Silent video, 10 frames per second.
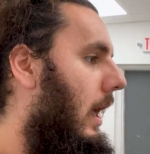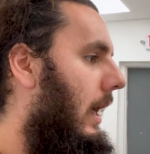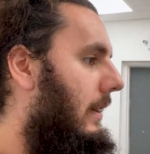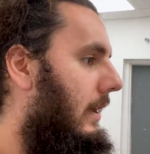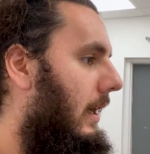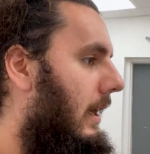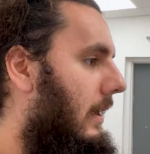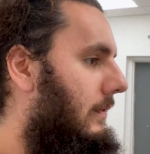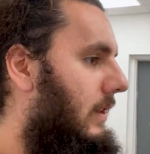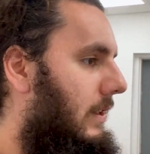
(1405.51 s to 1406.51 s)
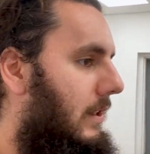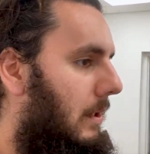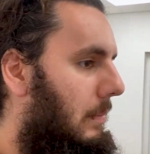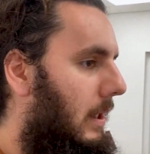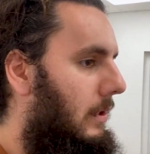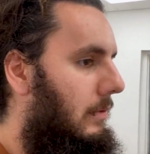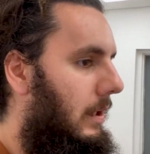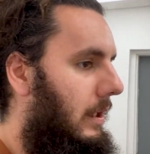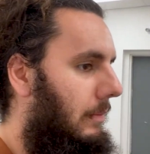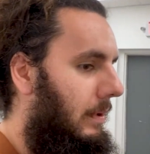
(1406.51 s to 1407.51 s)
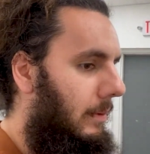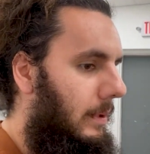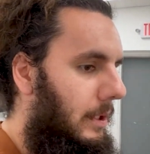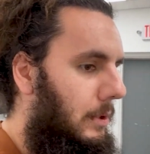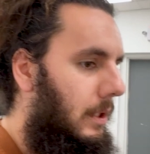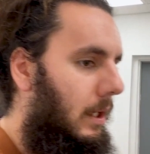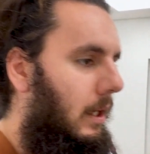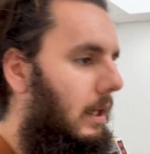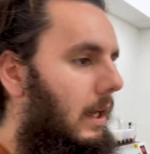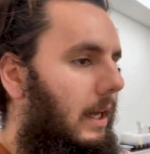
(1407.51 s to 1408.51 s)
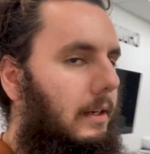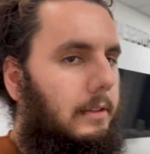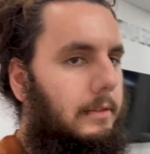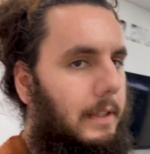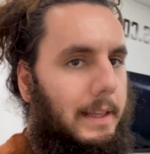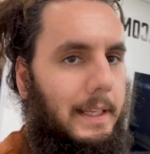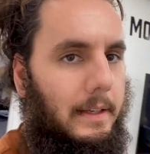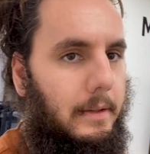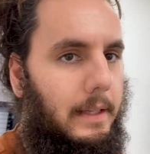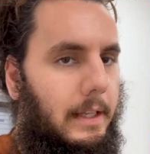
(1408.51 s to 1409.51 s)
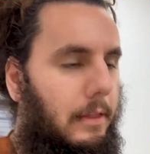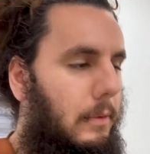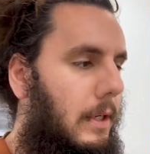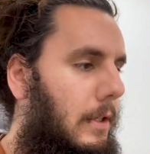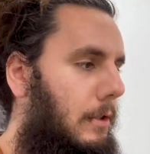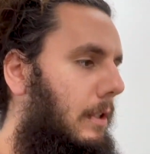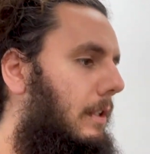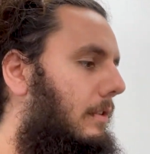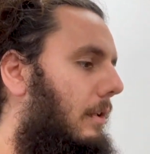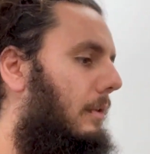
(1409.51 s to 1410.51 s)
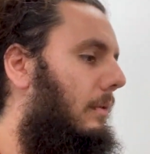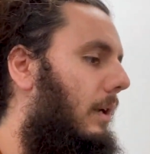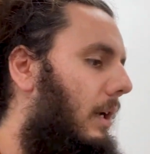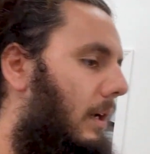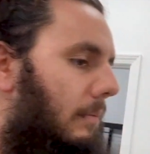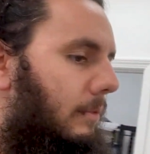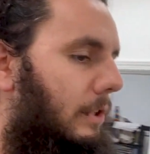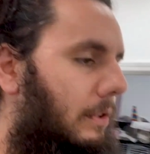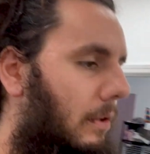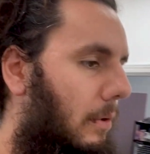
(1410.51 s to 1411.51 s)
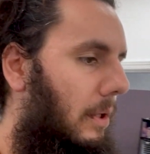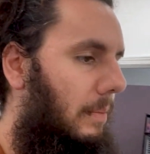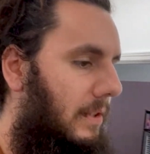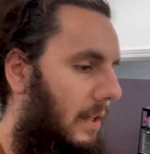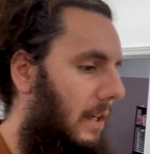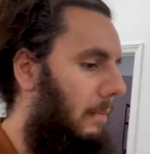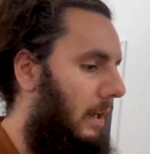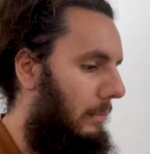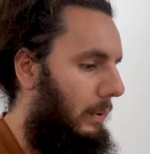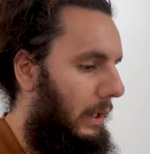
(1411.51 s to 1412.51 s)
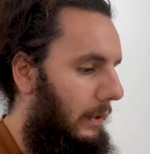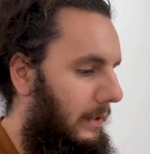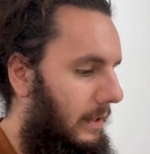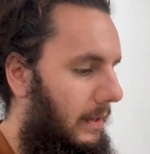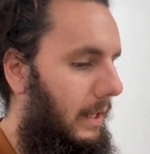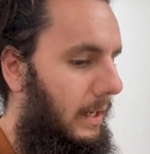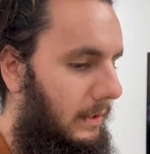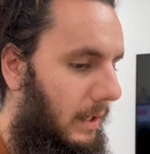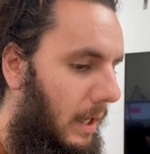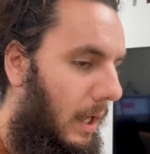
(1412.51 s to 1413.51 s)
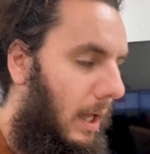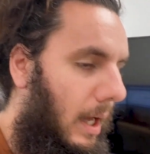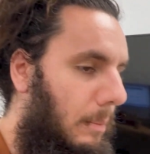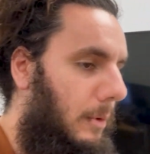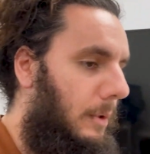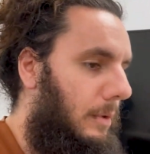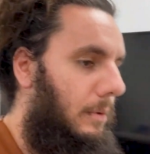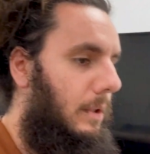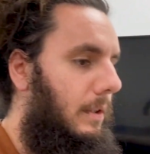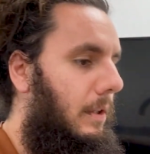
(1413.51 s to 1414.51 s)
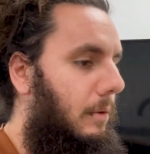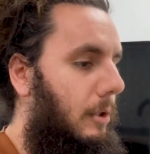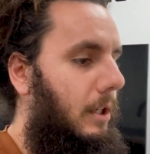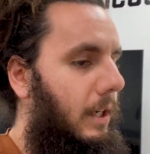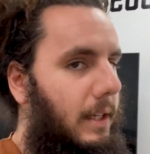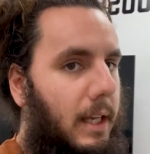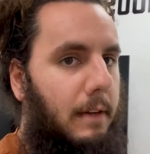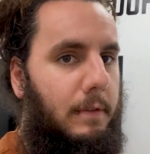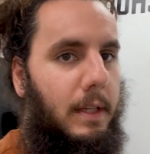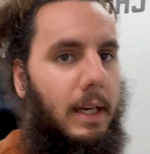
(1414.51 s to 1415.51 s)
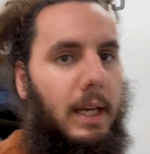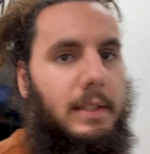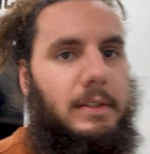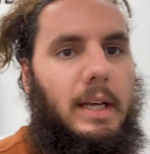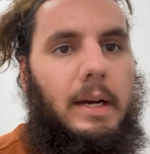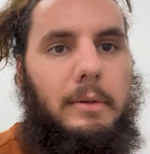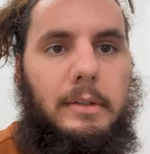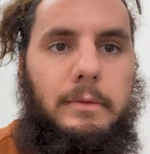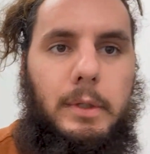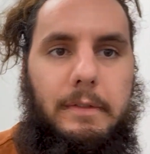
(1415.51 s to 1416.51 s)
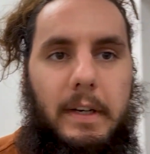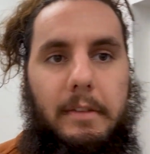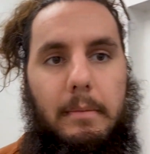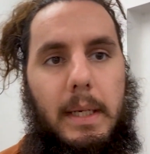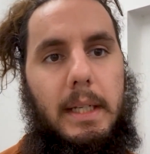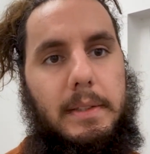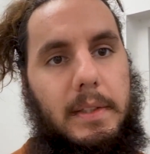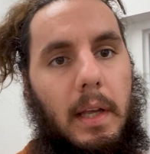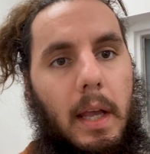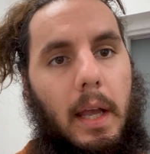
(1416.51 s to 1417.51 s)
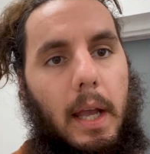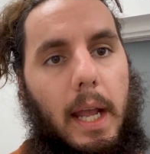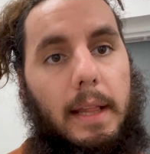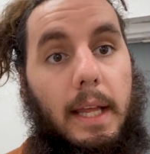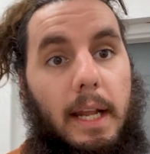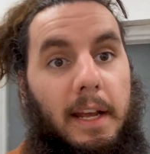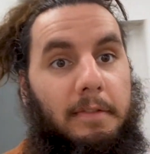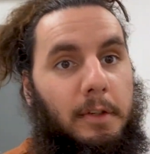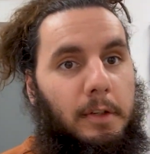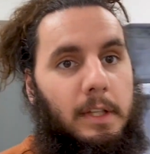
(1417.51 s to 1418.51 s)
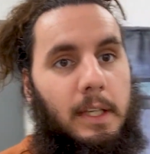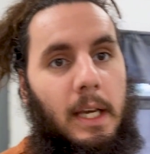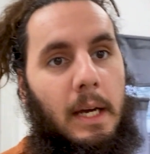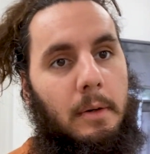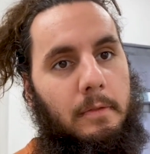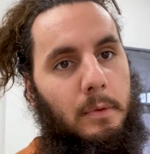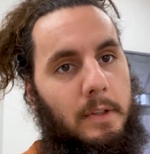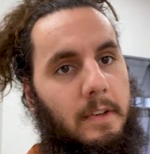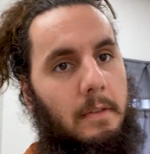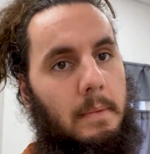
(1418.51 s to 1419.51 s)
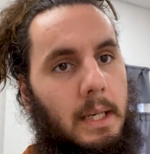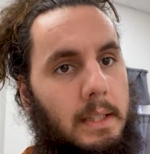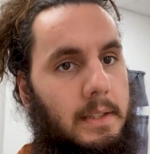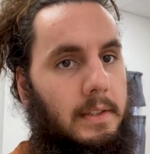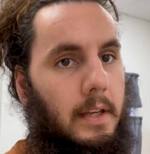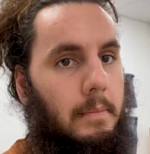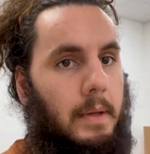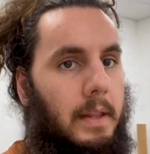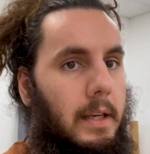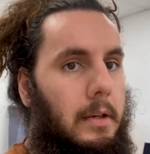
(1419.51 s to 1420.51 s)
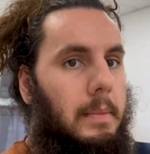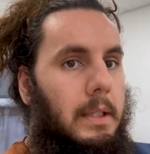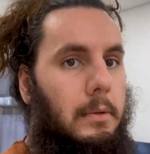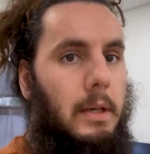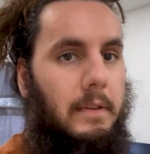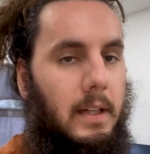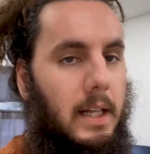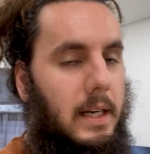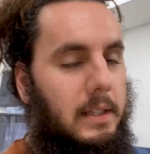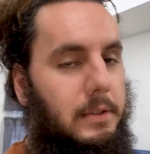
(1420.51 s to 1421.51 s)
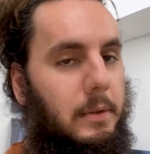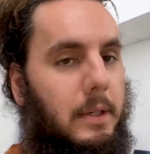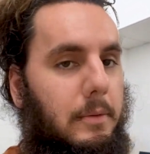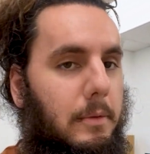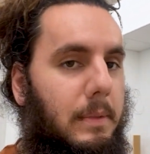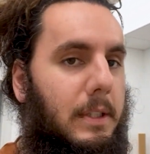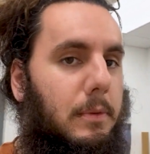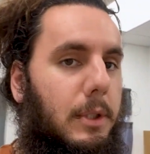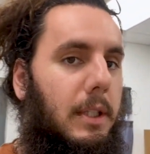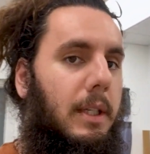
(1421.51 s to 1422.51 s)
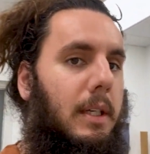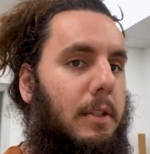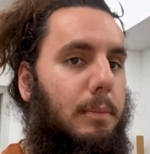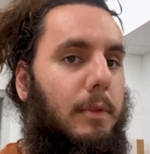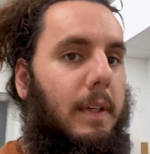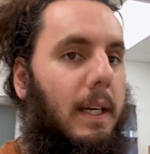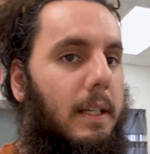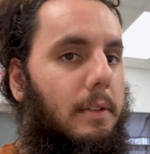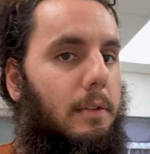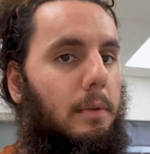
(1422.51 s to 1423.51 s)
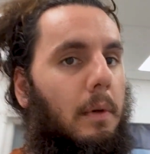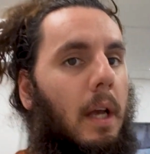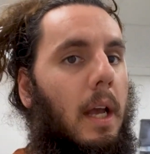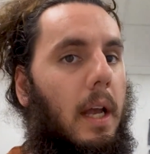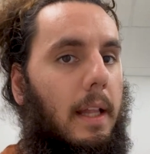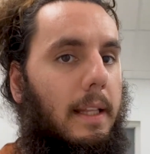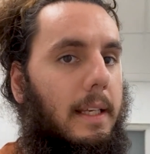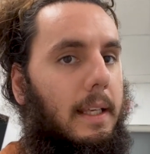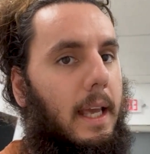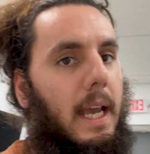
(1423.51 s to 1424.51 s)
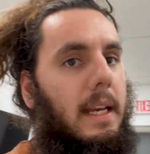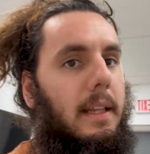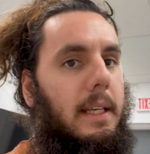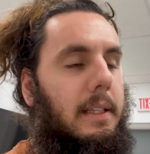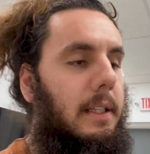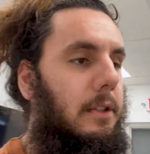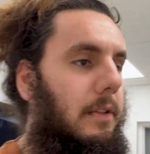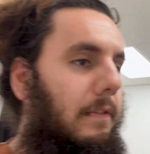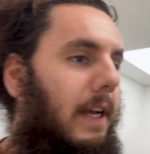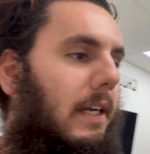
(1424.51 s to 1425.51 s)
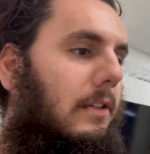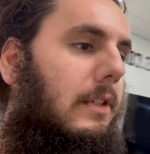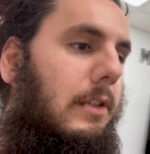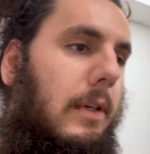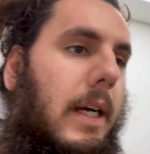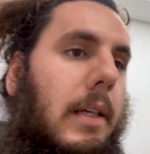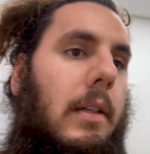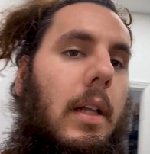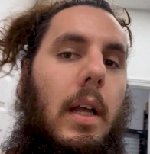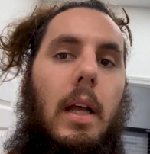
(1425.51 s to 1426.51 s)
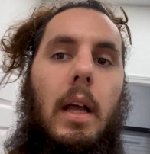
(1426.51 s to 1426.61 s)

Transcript: I think I have 16 pages ready to publish out of I think like 300 so um, just slowly but steady making progress on that. I'm going to continue working on that for the next hour and 45 minutes and then after the hour and 45 minutes is up I think it'll be 12 o'clock so I will be switching gears moving on to the CADLink Digital Factory trial.